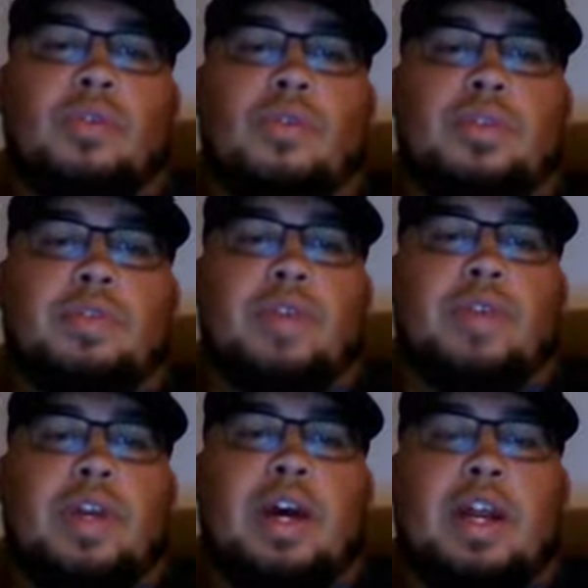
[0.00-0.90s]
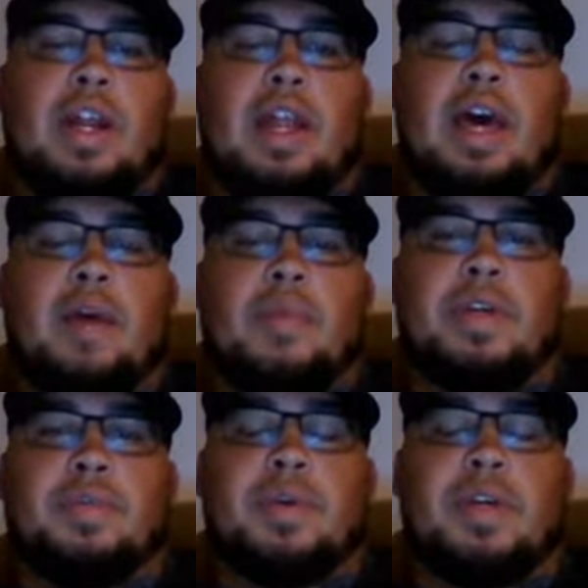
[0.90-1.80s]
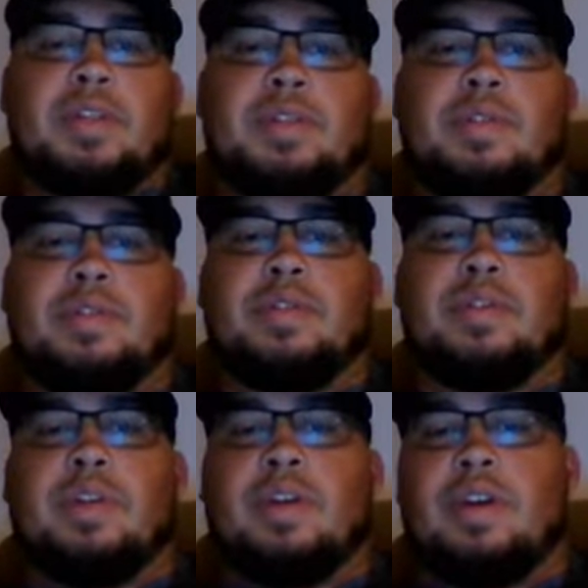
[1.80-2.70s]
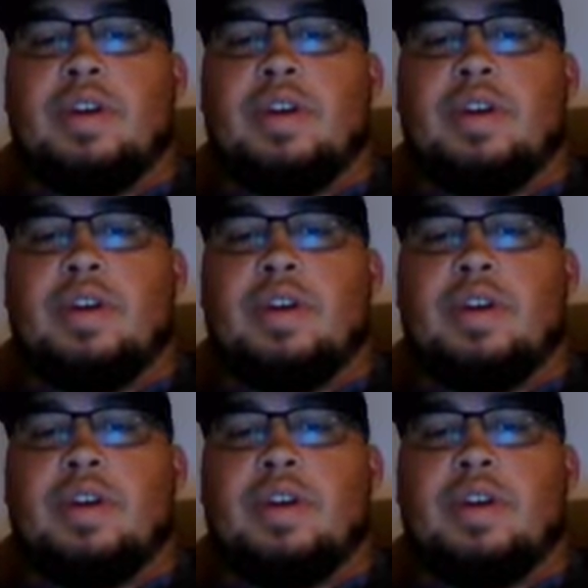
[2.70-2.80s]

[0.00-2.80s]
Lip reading: during the course of any kind of lab experience.